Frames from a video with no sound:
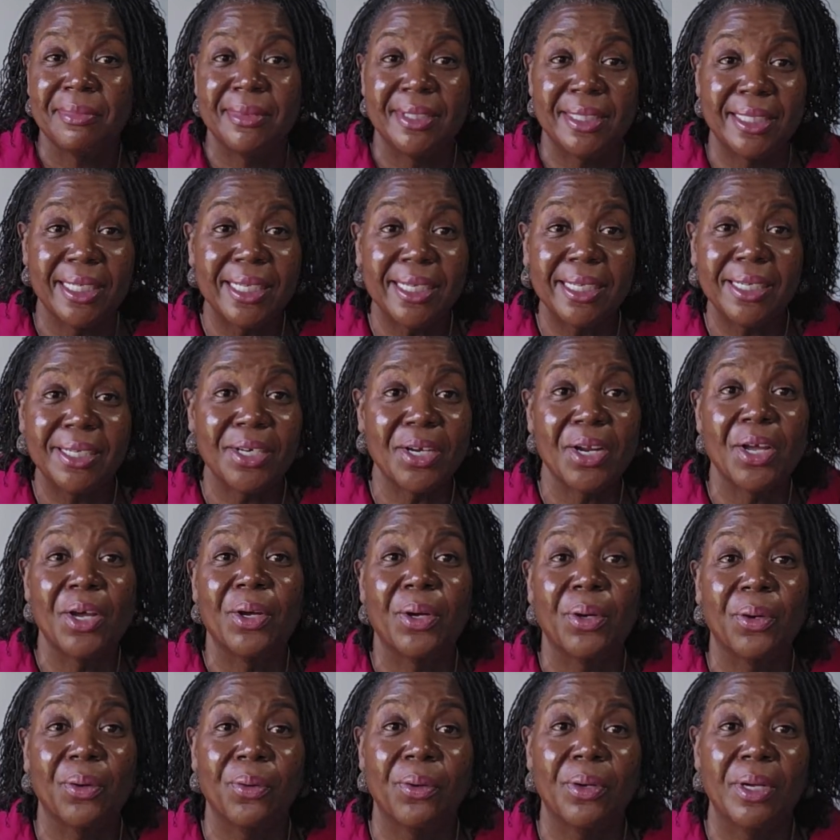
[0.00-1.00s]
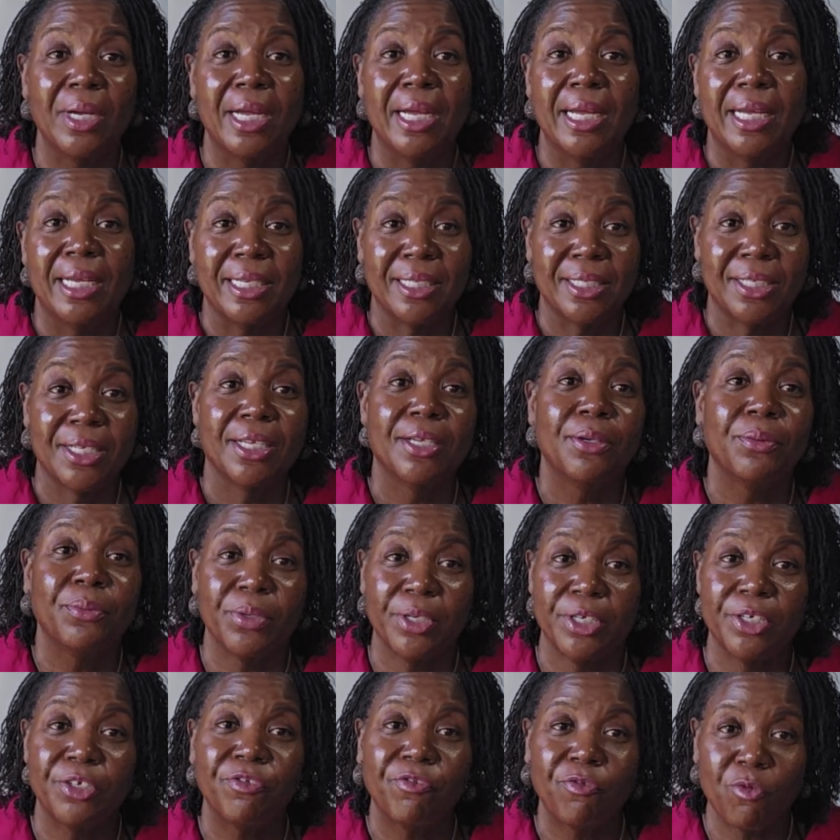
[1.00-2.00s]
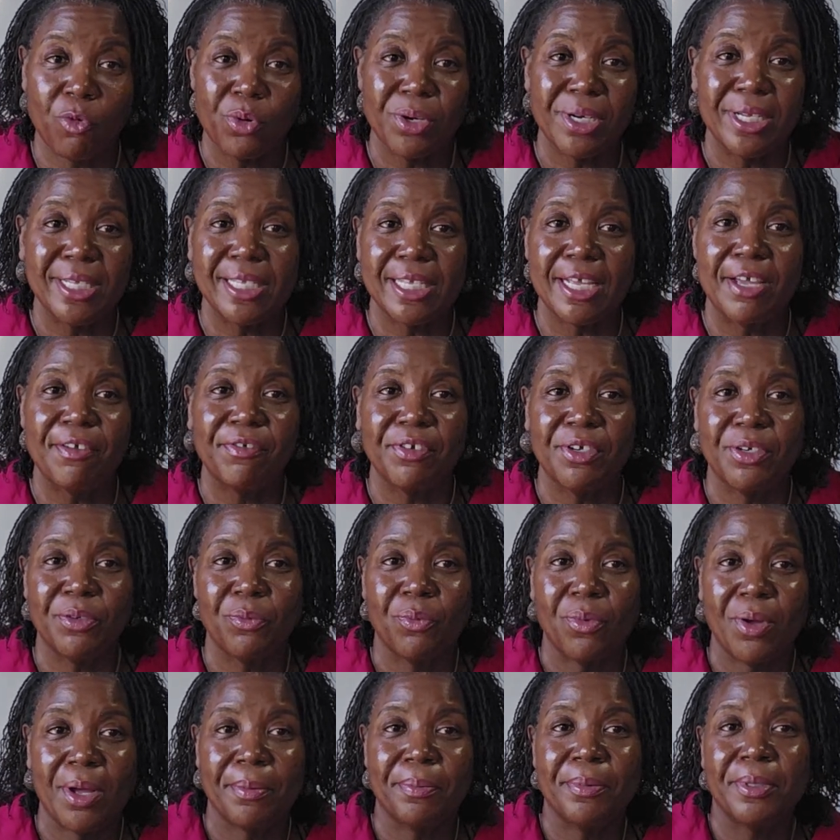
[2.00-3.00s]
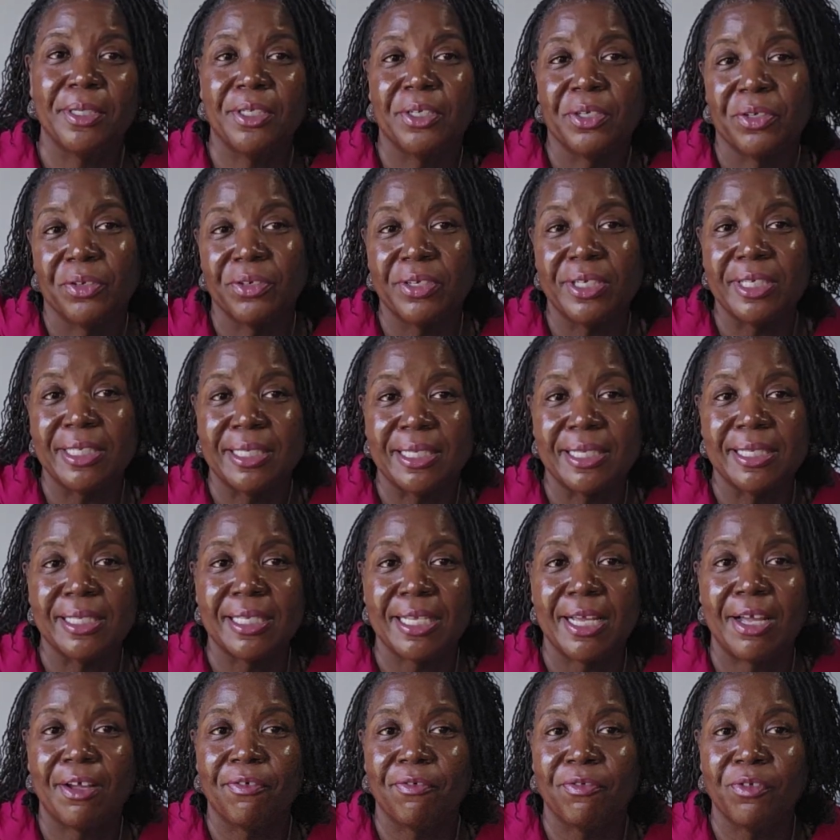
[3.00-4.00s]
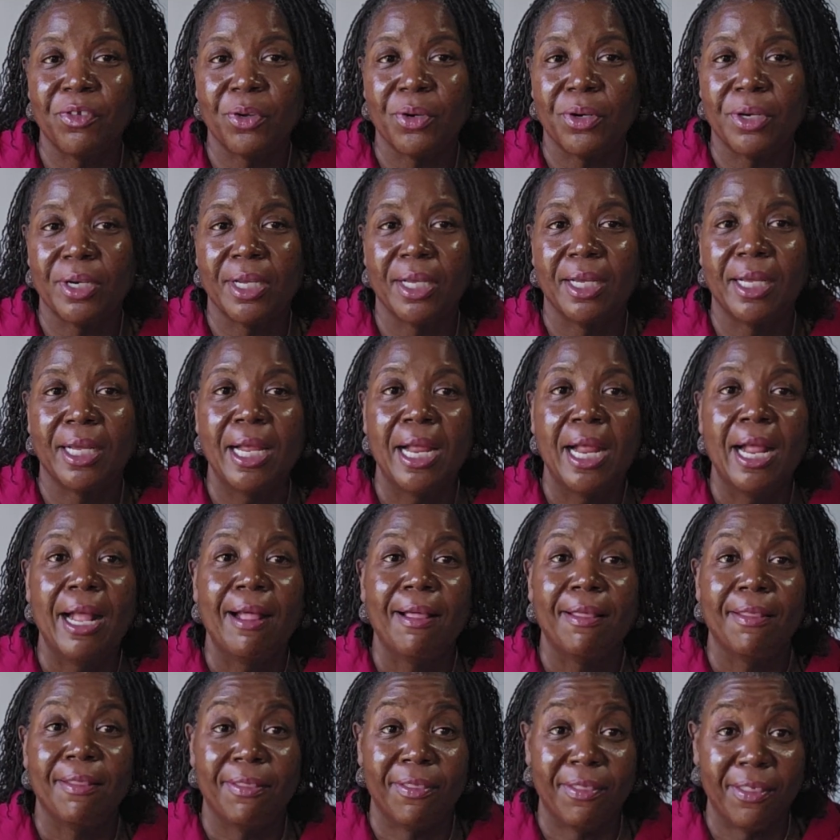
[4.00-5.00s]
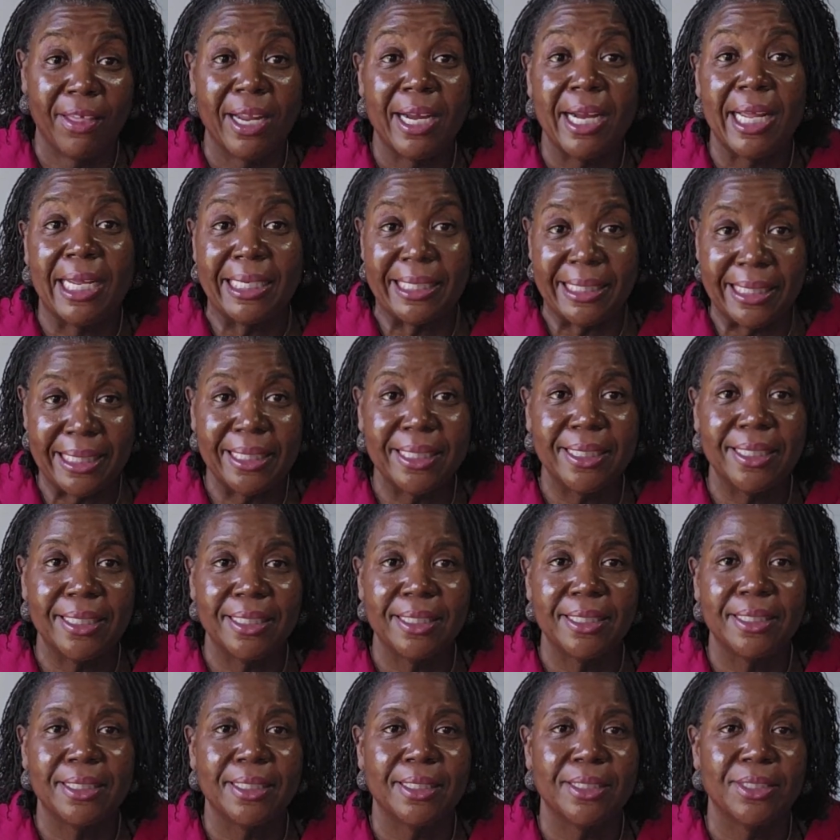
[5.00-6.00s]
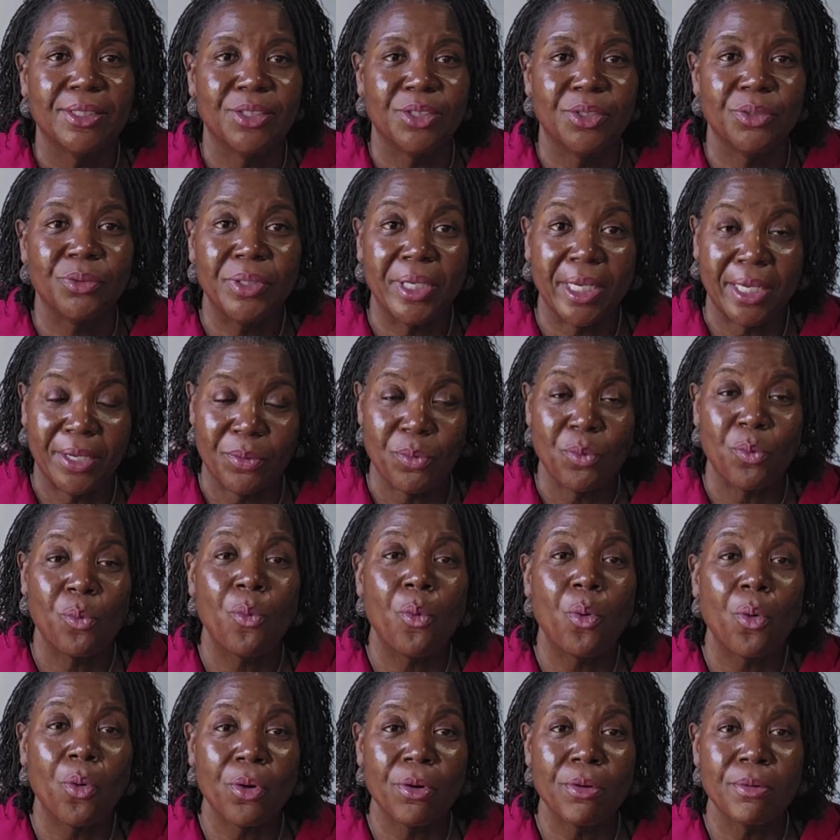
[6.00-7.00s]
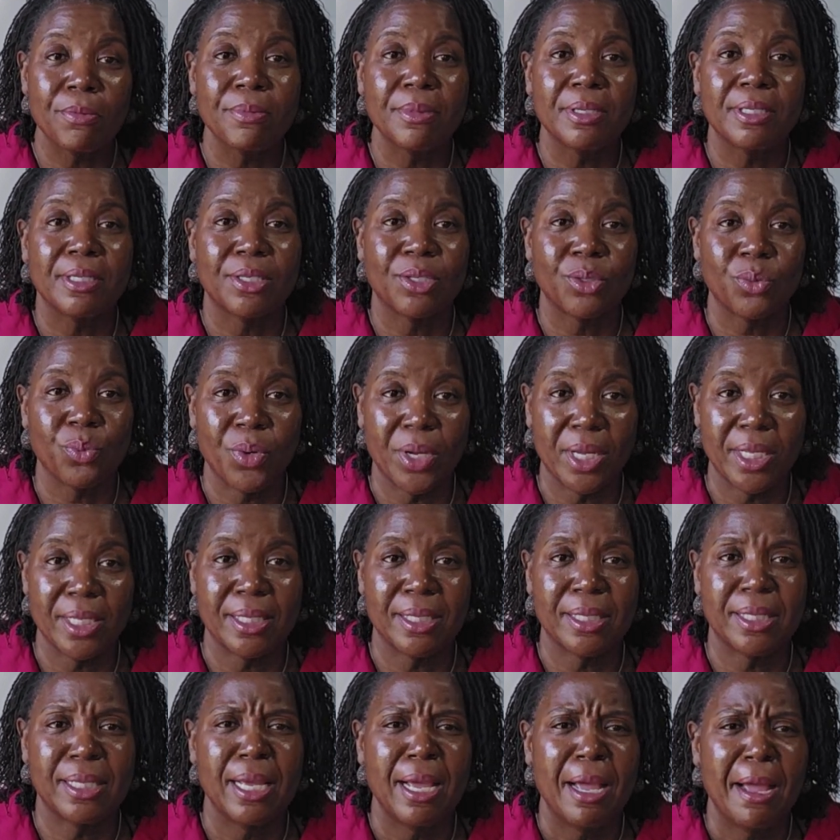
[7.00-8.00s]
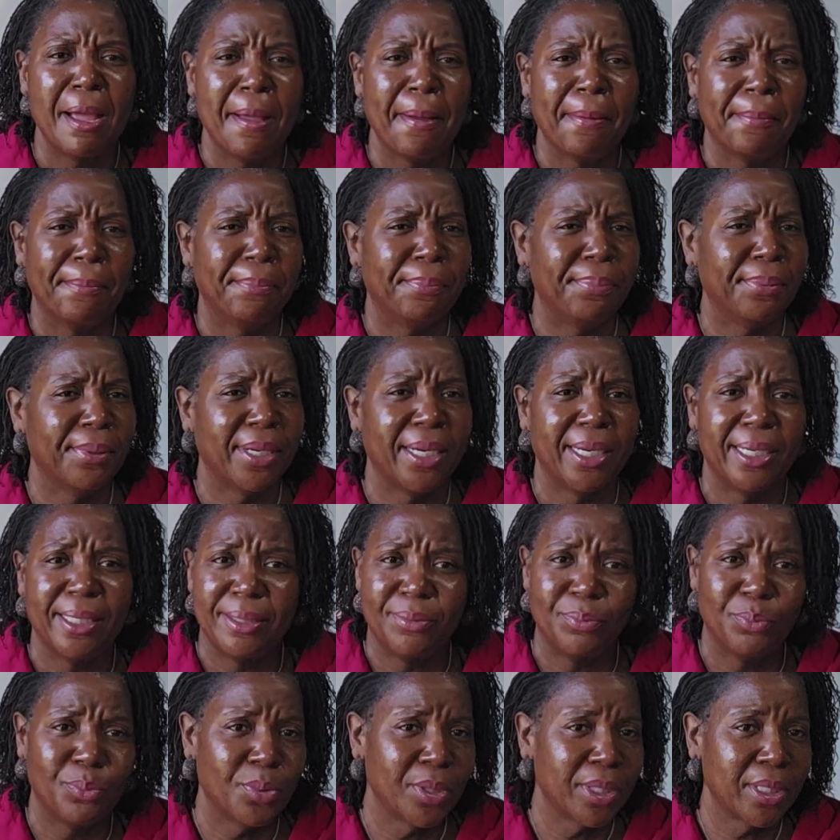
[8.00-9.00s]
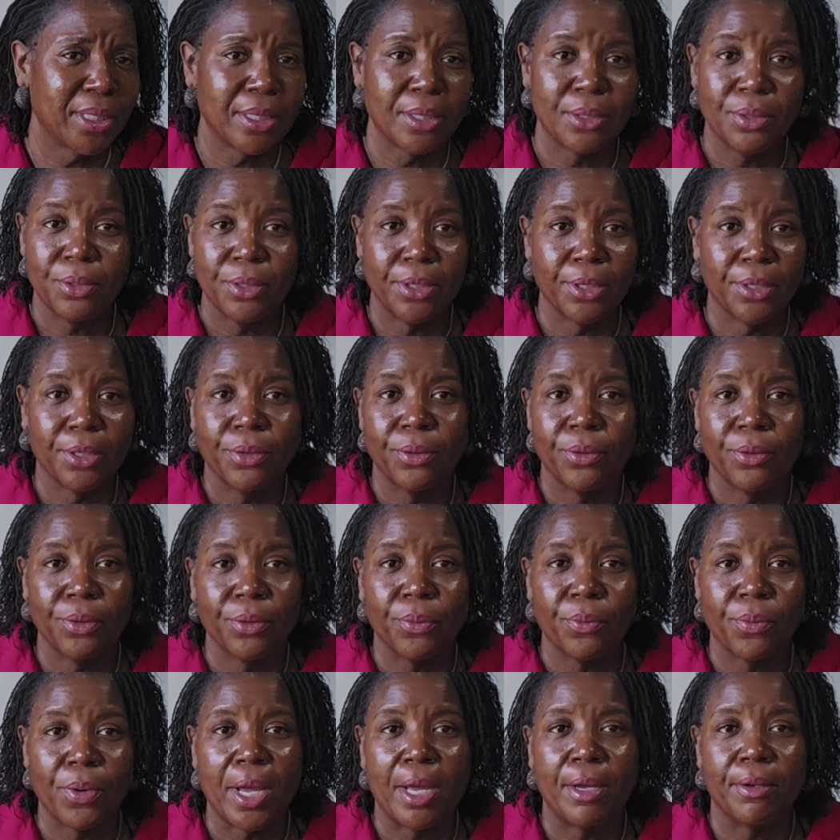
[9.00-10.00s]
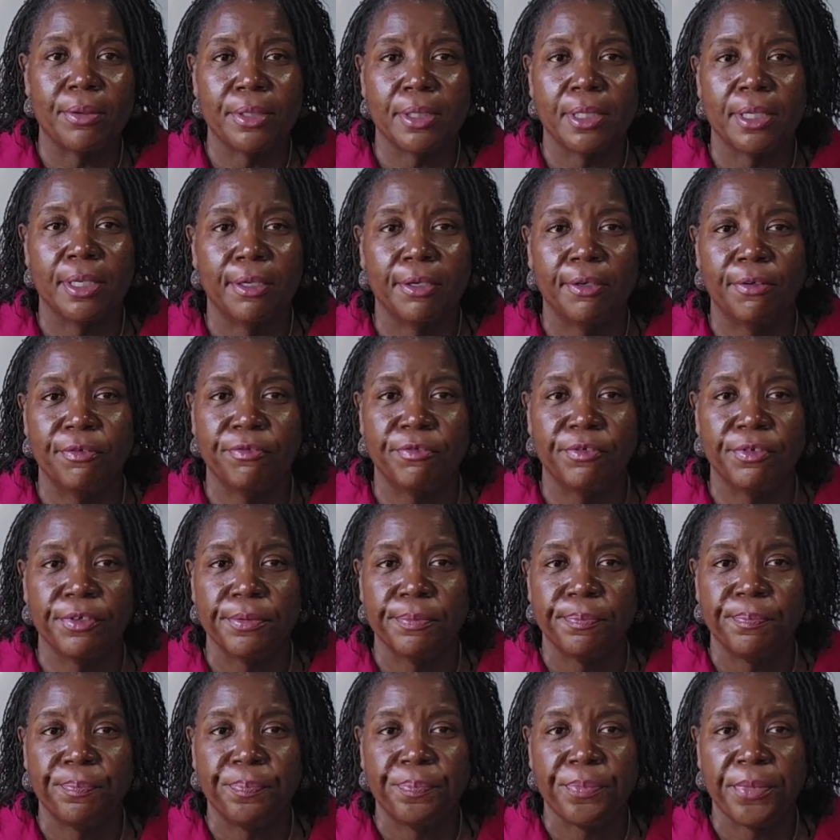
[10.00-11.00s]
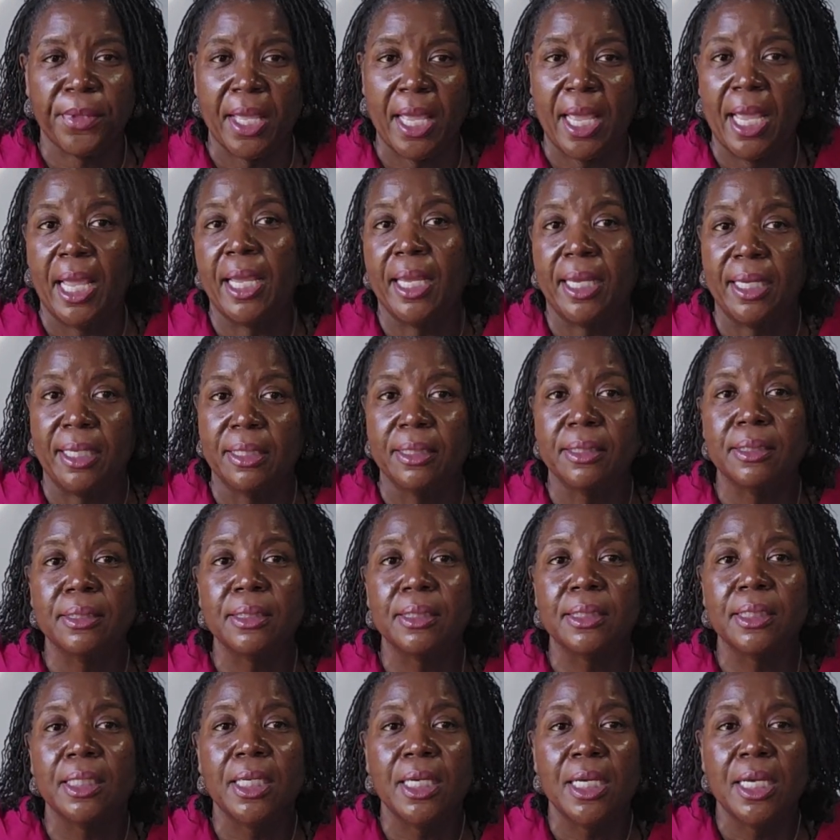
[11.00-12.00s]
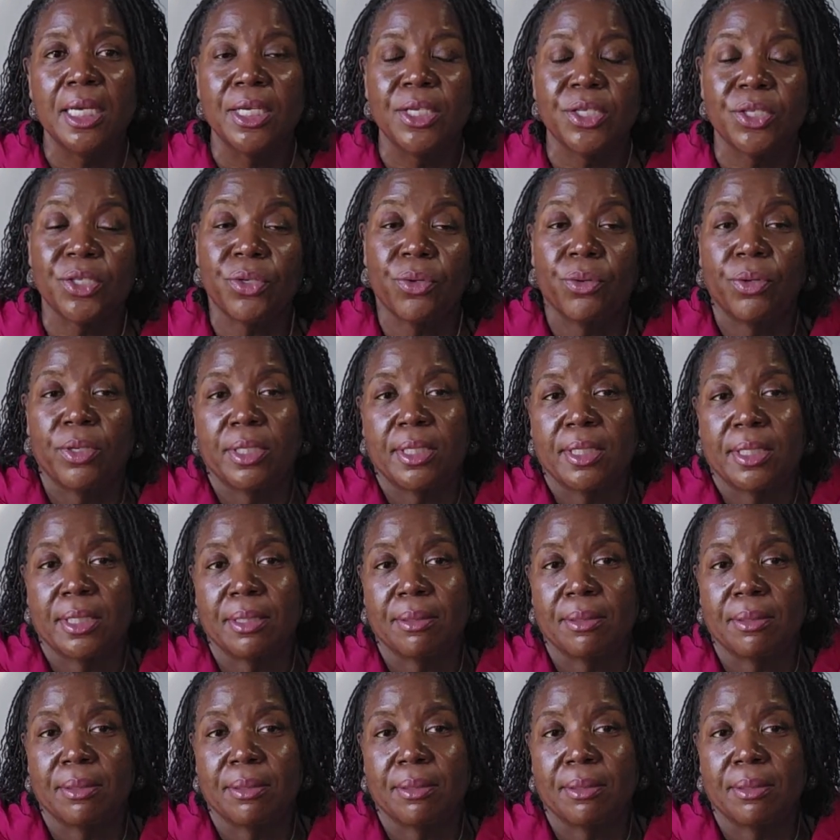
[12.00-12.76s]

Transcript: Didn't know until it reached 47 whopping degrees in South Florida that I needed to get warm sweats, but I wasn't going to go the route of Hanes. So I